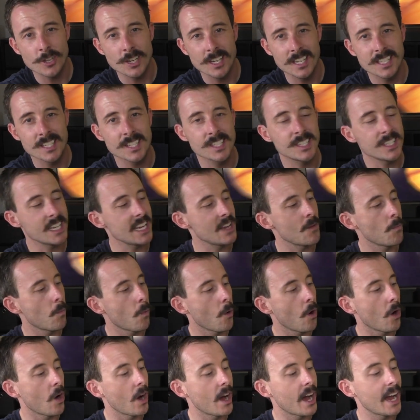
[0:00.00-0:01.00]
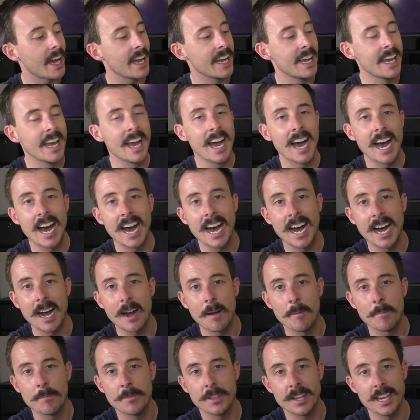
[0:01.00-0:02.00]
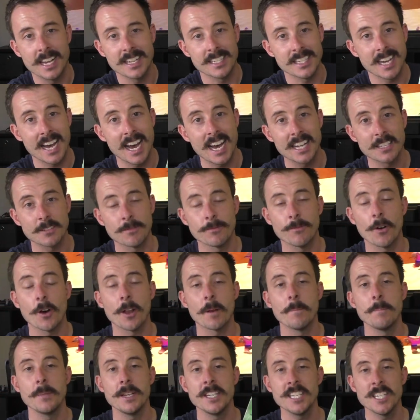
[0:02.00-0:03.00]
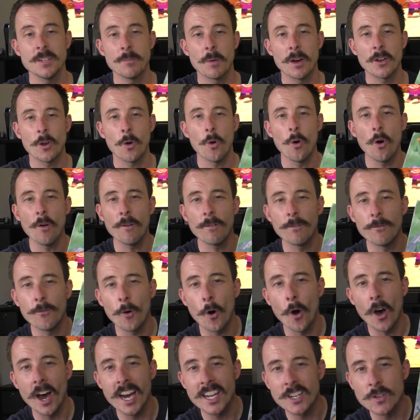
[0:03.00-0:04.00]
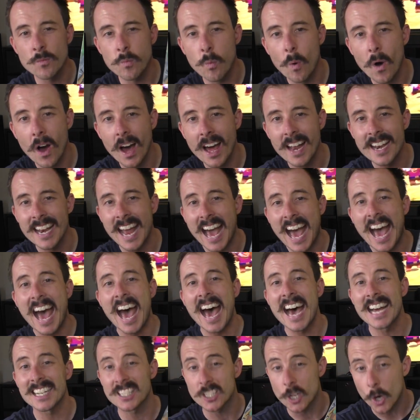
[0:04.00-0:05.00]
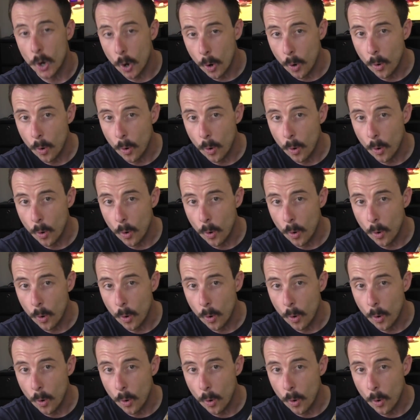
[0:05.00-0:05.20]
you can see why that it's hard to find a minty one or find one at